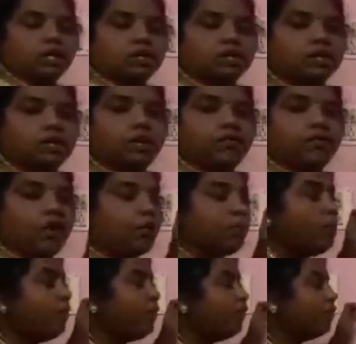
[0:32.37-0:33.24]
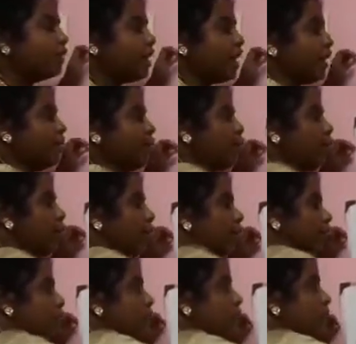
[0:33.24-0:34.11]
So the formula for
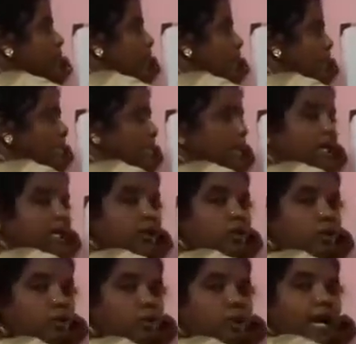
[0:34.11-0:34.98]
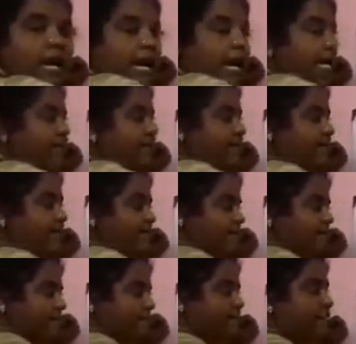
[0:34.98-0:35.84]
diborane is
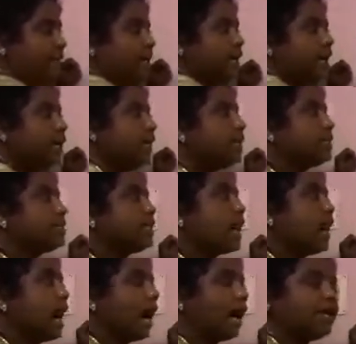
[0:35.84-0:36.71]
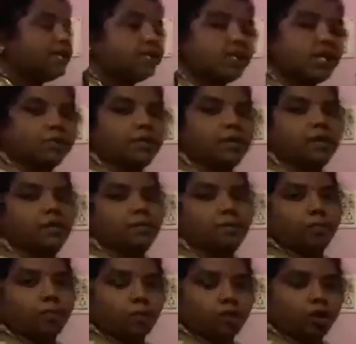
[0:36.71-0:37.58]
B2H6. It is a isolable
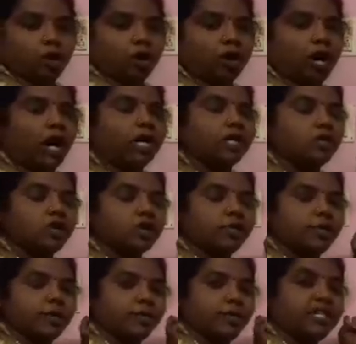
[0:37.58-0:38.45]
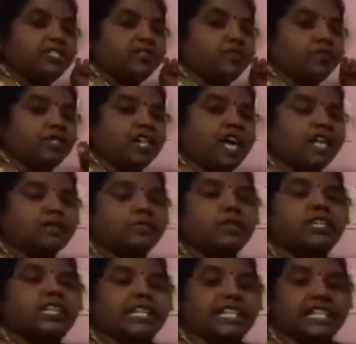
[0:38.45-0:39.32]
boron. Isolable means which has
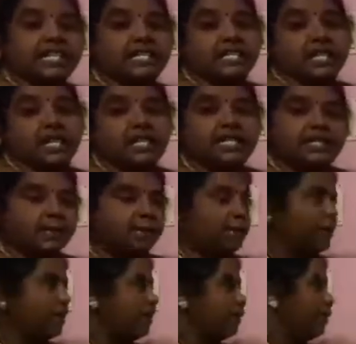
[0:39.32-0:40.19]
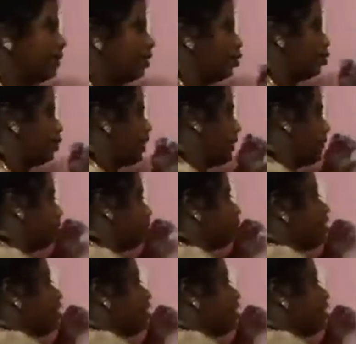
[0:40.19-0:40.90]
been easily separatable. Okay.